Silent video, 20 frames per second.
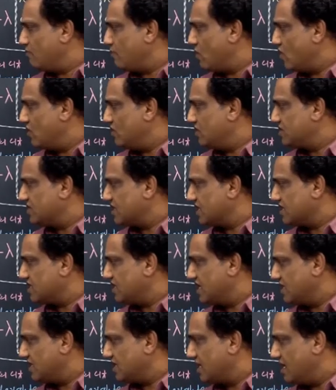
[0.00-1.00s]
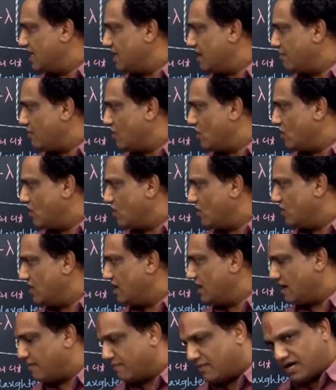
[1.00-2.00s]
0.693
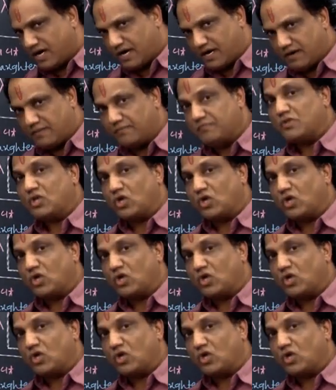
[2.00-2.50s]
upon lambda,